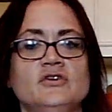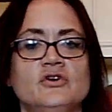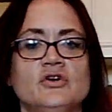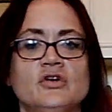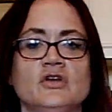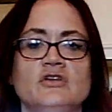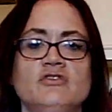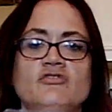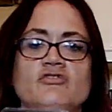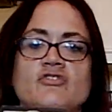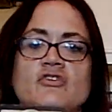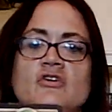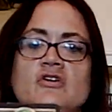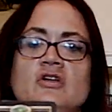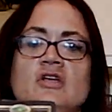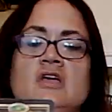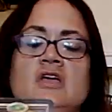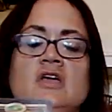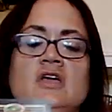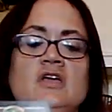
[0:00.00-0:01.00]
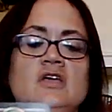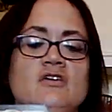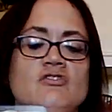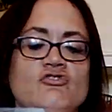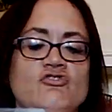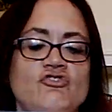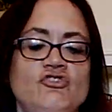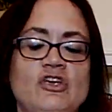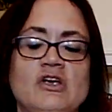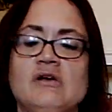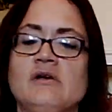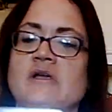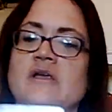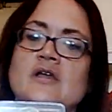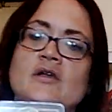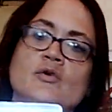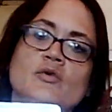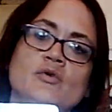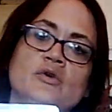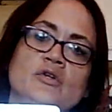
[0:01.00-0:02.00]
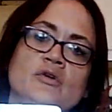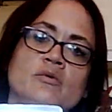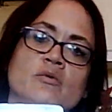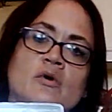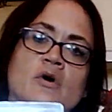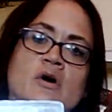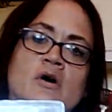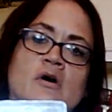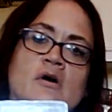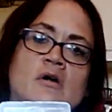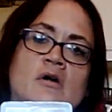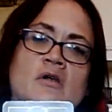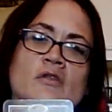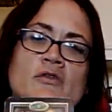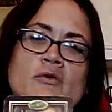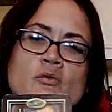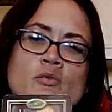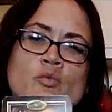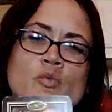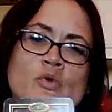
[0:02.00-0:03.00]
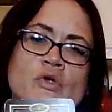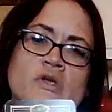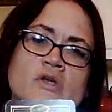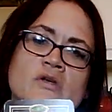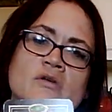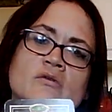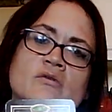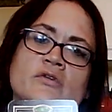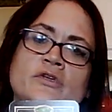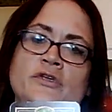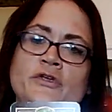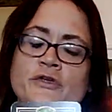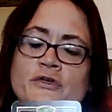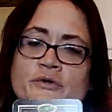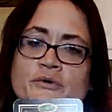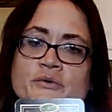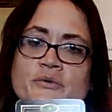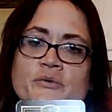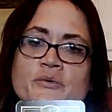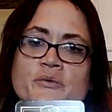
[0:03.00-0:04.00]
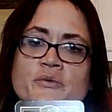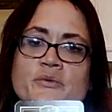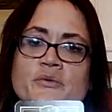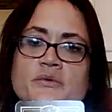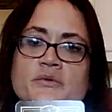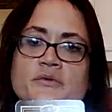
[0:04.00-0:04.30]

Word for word: You're going to start sharing who you are, the real you,